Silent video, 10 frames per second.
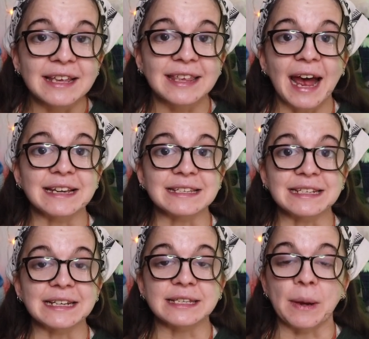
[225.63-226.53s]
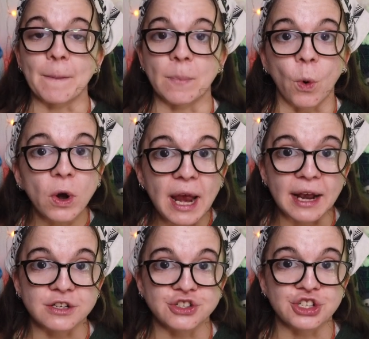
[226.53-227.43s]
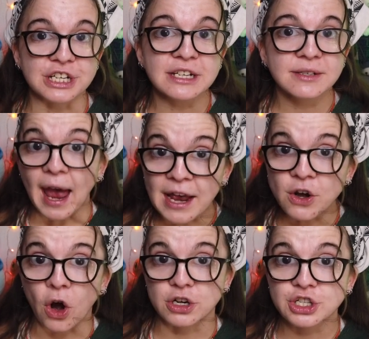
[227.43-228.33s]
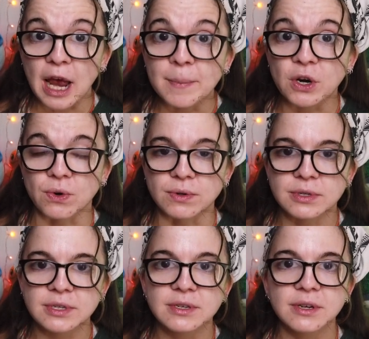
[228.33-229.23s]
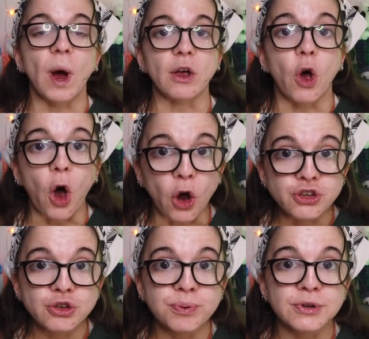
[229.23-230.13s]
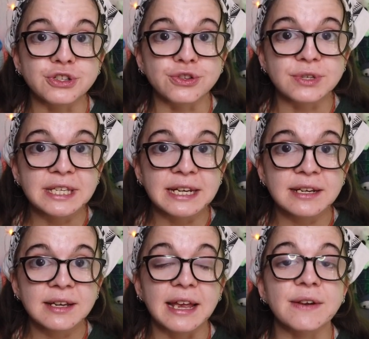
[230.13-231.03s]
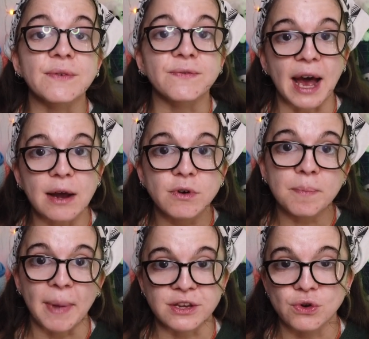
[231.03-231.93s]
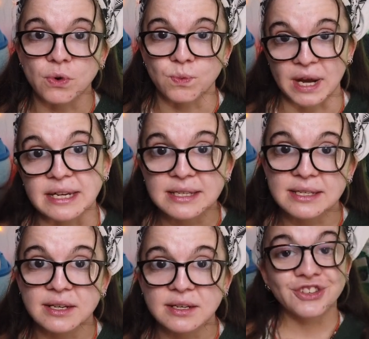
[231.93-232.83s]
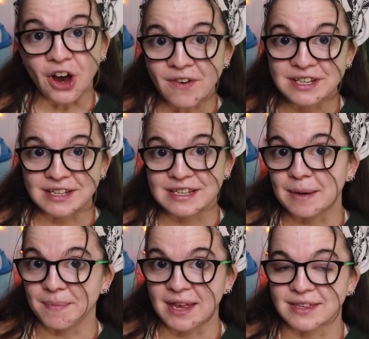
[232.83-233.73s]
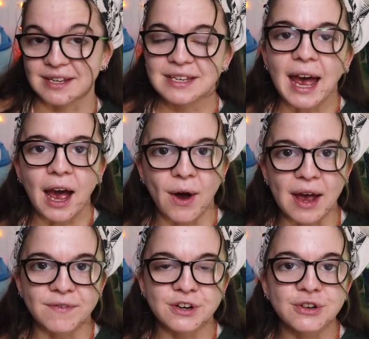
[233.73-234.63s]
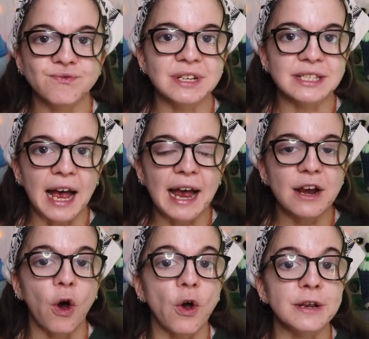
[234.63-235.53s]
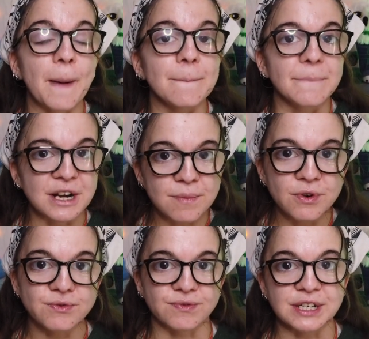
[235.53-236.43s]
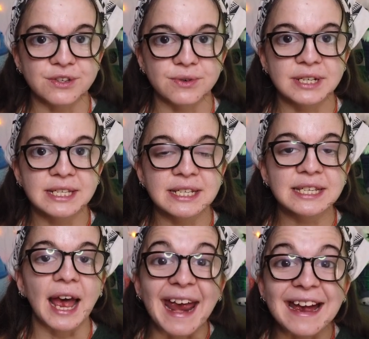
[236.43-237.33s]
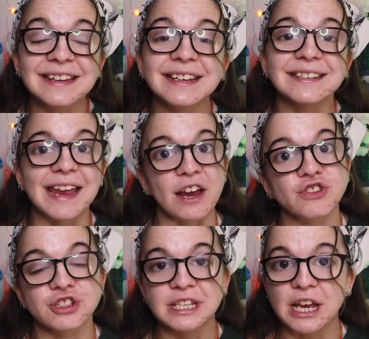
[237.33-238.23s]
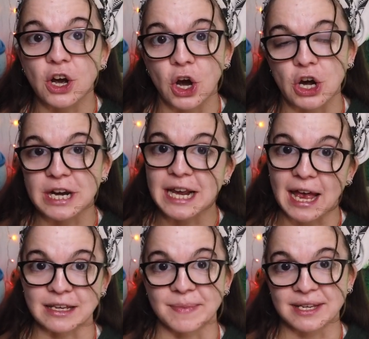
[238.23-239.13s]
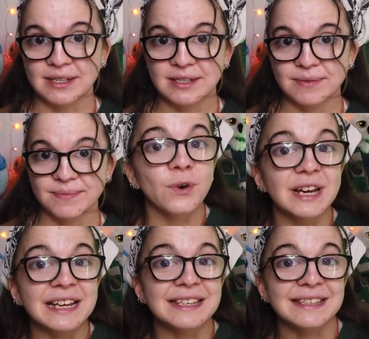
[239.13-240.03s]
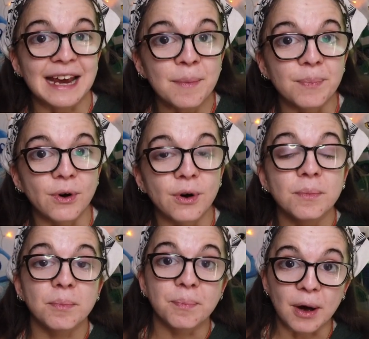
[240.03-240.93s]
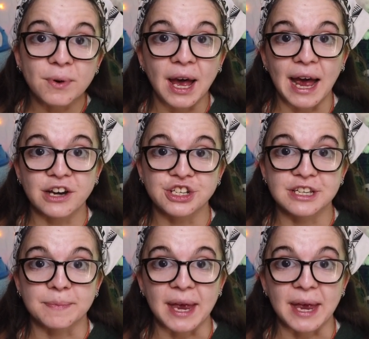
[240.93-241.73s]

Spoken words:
that needs more energy and harsh chemicals while also producing environmental waste. Solventless methods, however, rely on minimal resources and naturally occurring elements. For example, bubble hash is